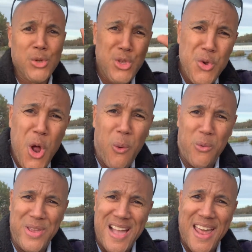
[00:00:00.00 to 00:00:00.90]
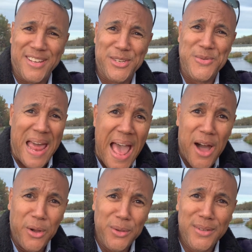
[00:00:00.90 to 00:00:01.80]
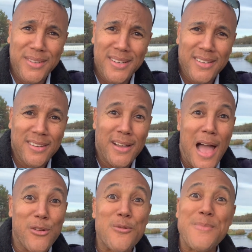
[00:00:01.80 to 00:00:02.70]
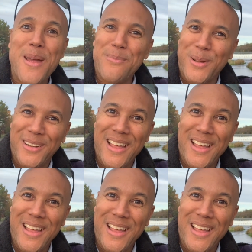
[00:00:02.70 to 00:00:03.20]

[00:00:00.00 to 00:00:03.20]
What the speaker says: you know what we got to do now. I remembered.